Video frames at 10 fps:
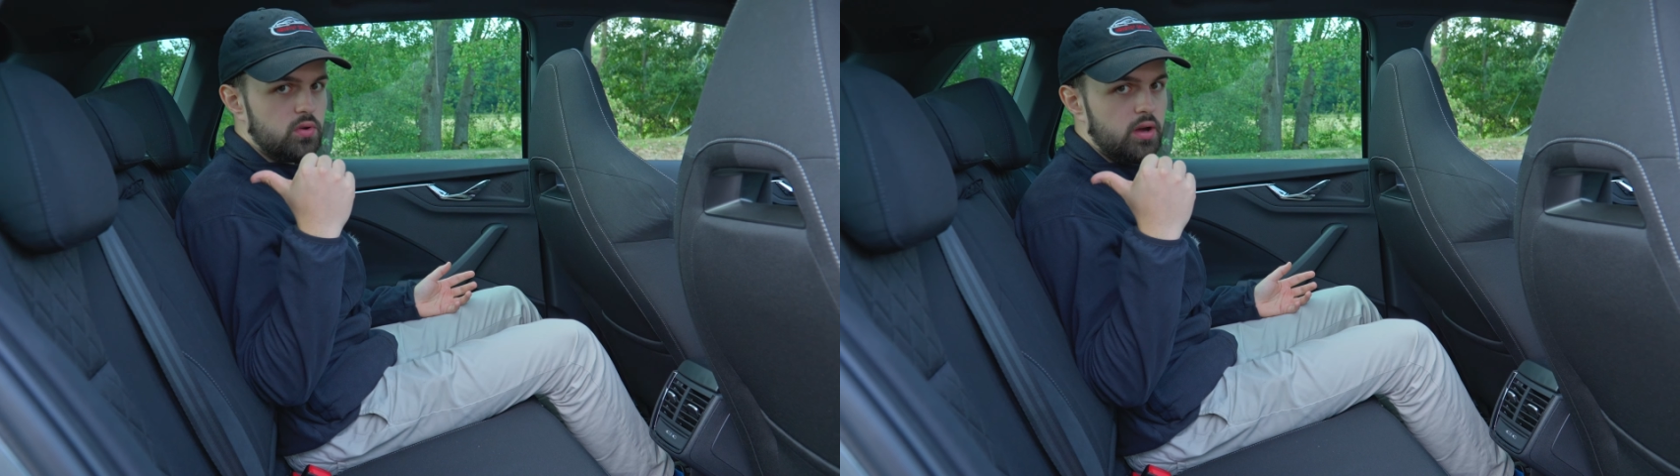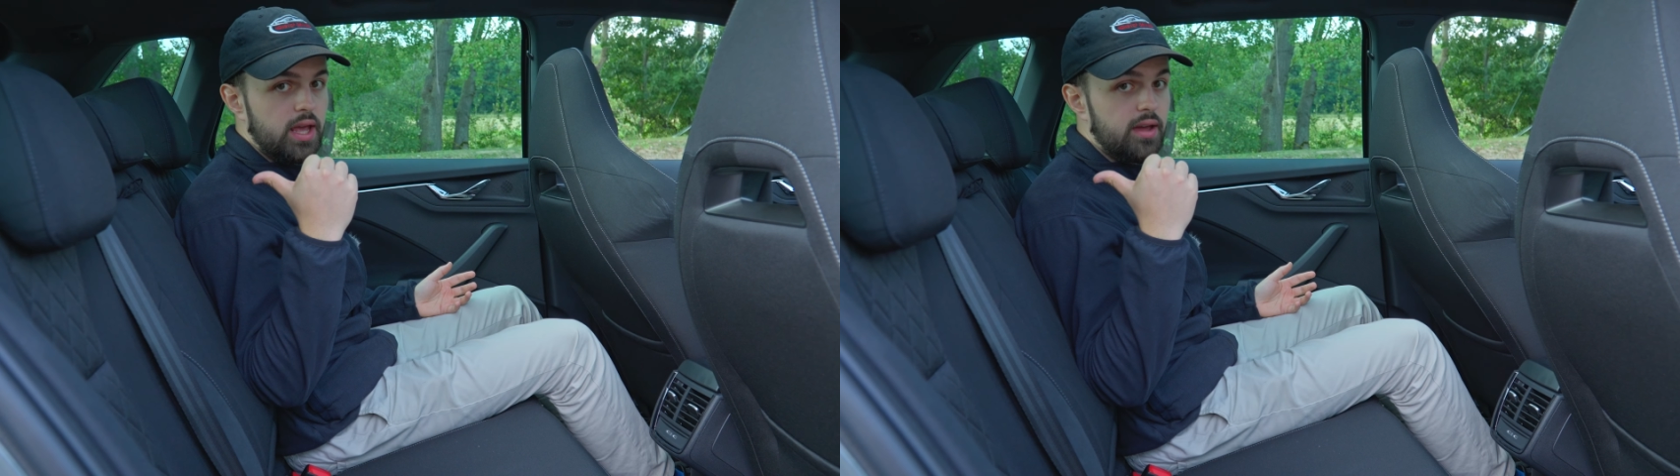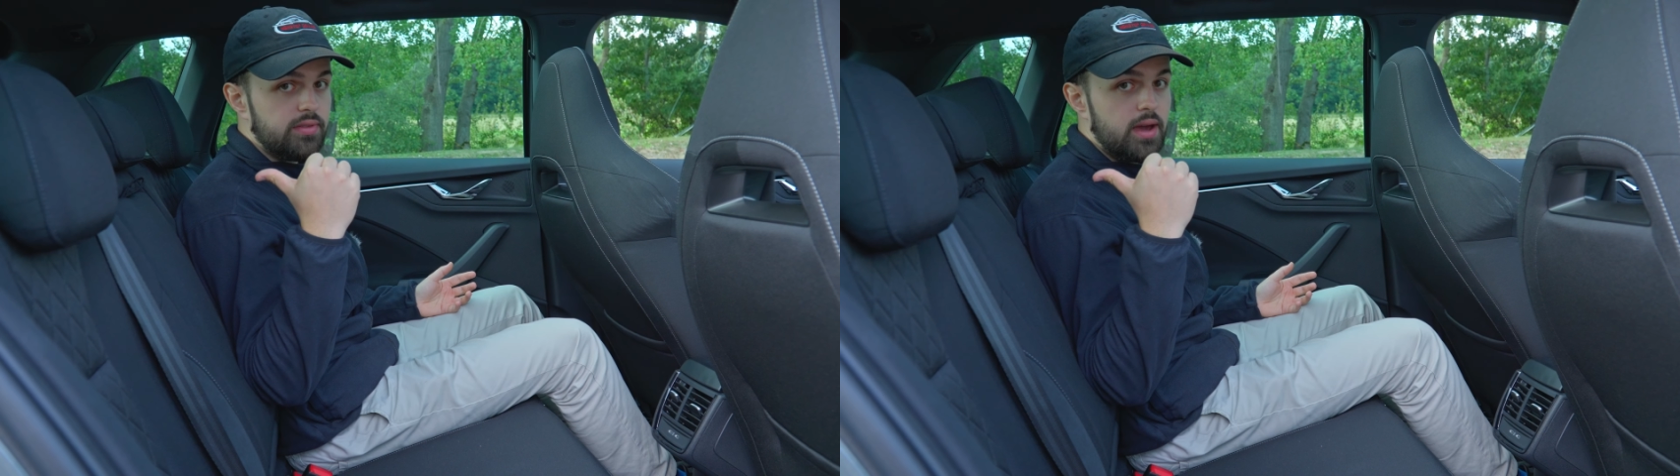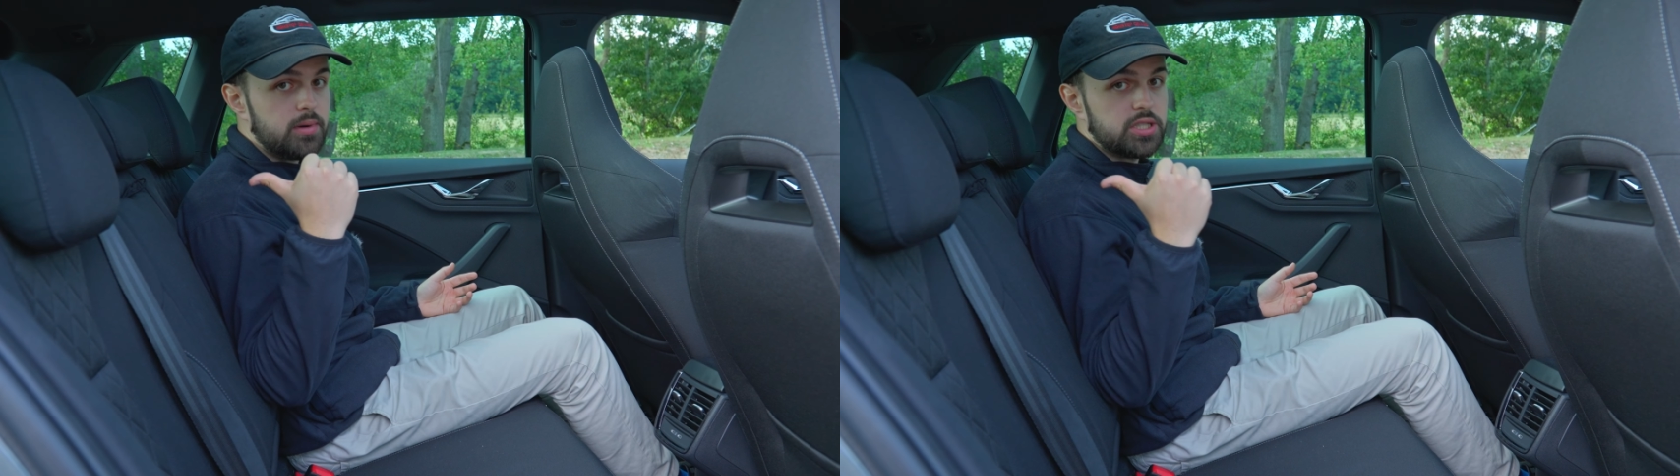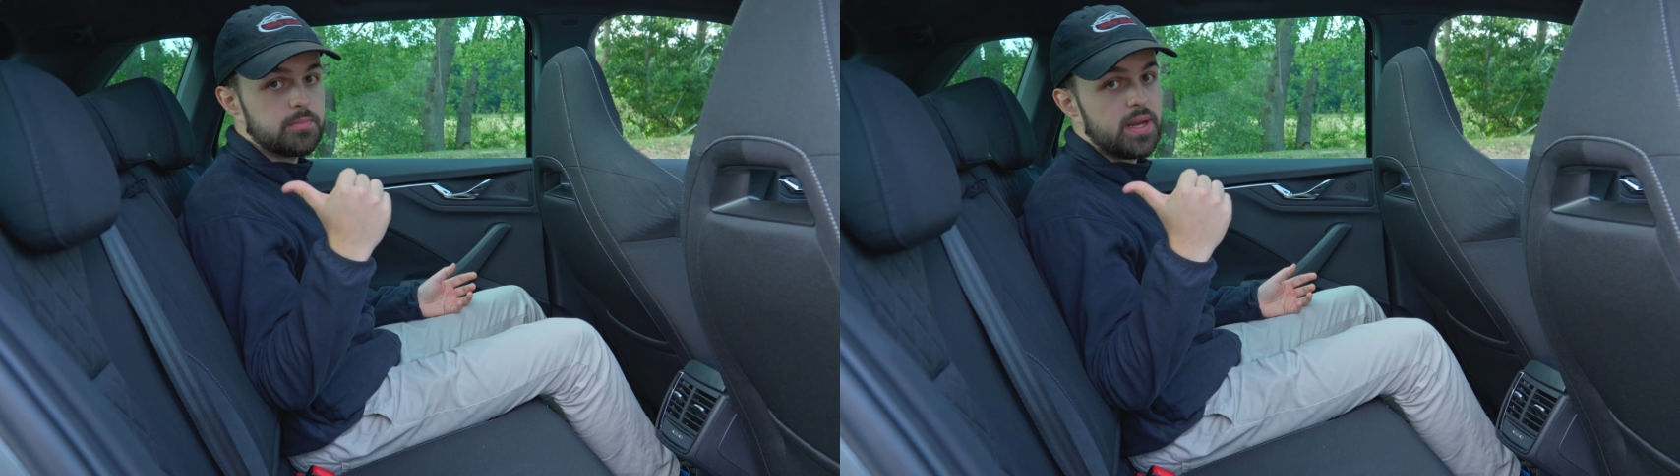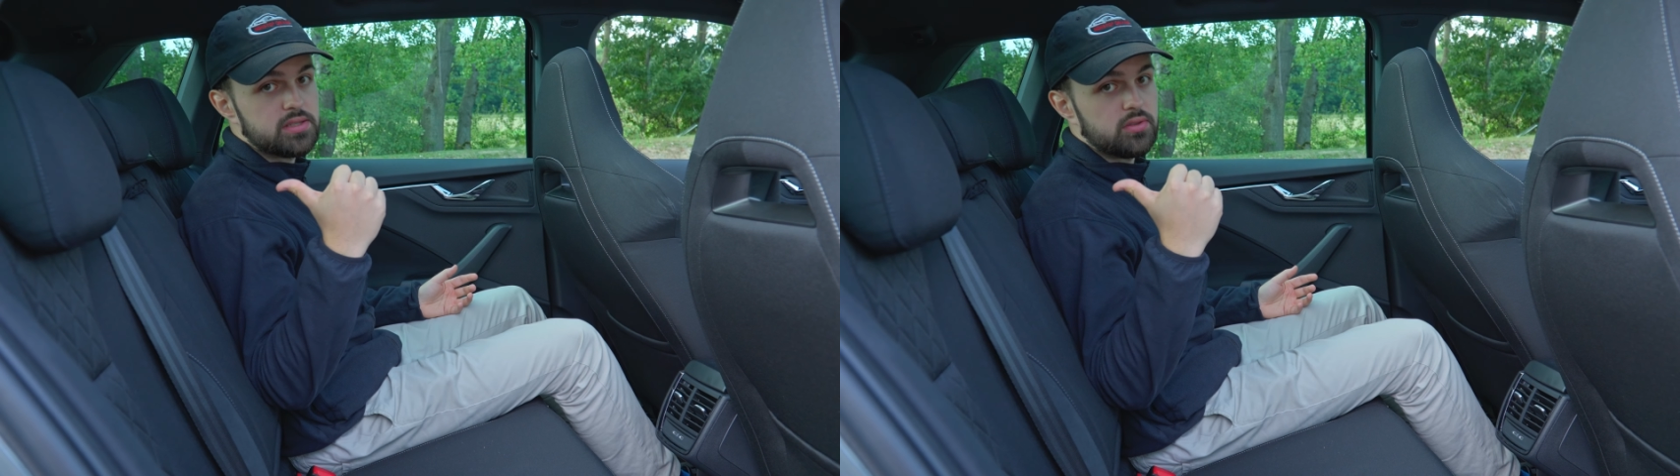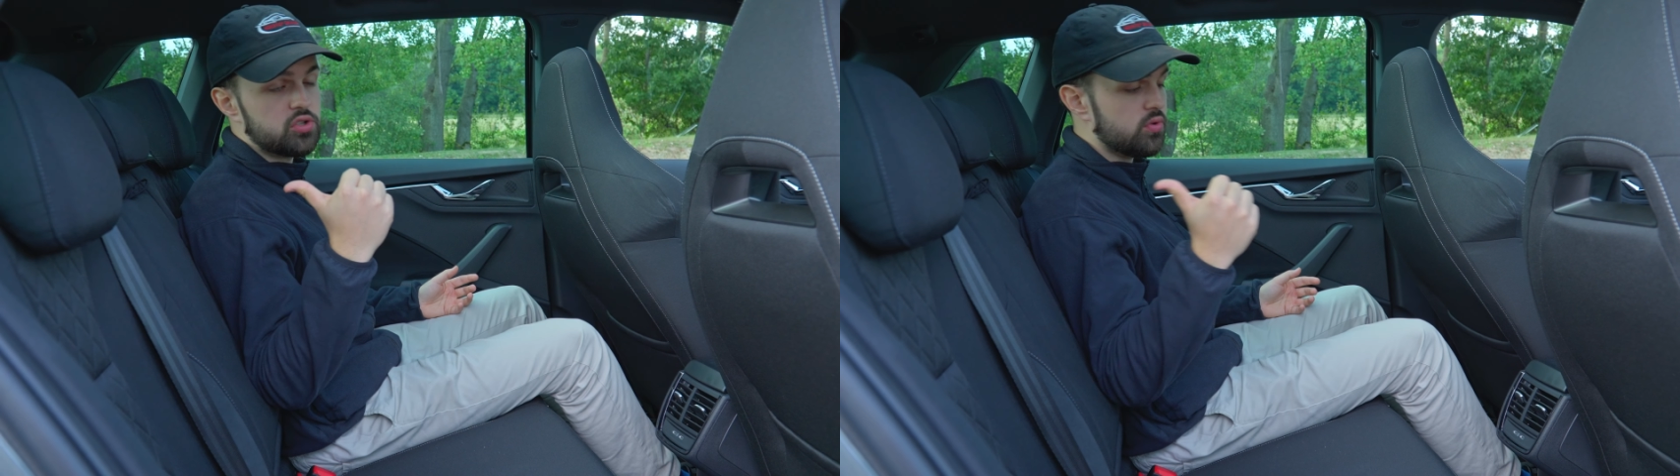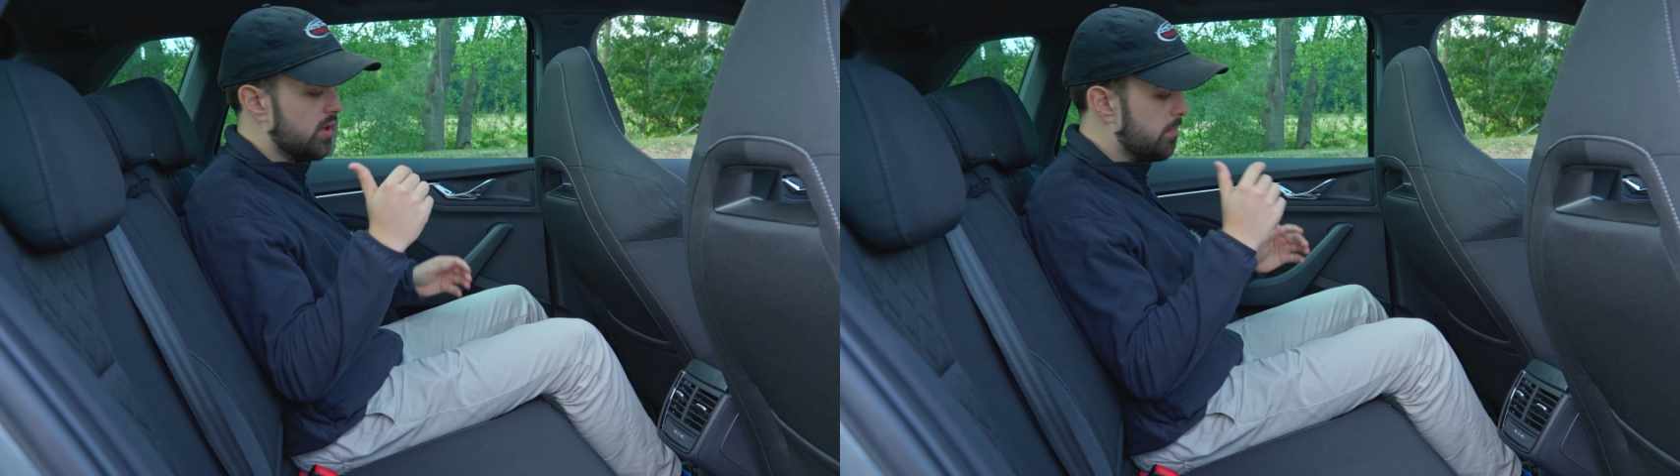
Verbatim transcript: not have that much space in the trunk,